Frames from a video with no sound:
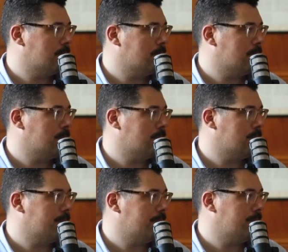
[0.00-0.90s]

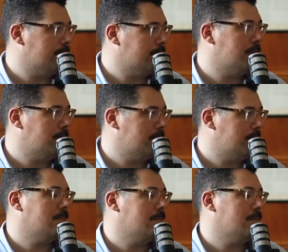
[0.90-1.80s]

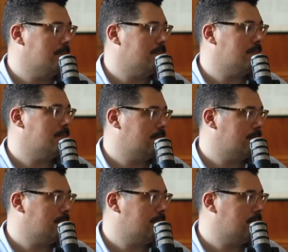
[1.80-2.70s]

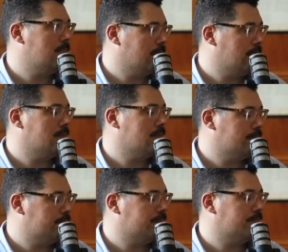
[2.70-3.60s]

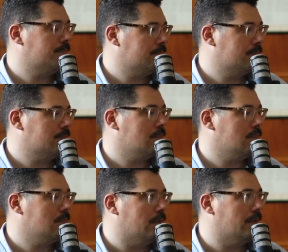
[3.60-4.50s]

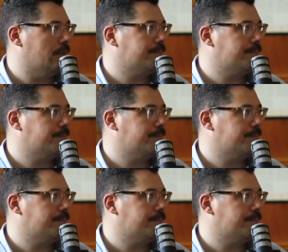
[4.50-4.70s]
No words are spoken by the person on screen.